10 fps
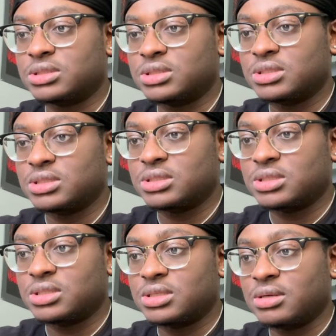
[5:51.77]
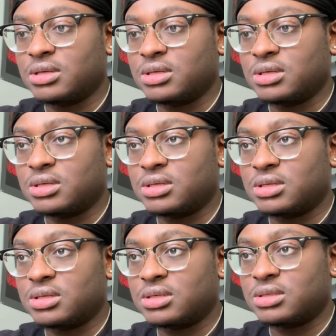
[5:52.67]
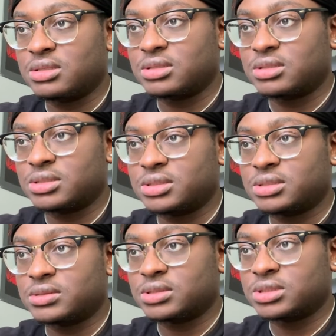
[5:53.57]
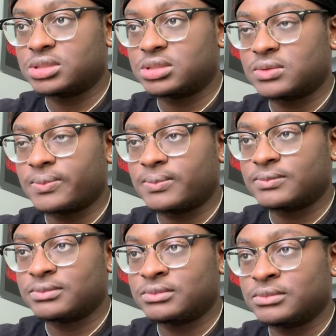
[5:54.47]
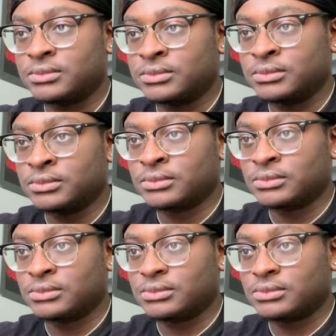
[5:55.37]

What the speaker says: No one is speaking in this clip.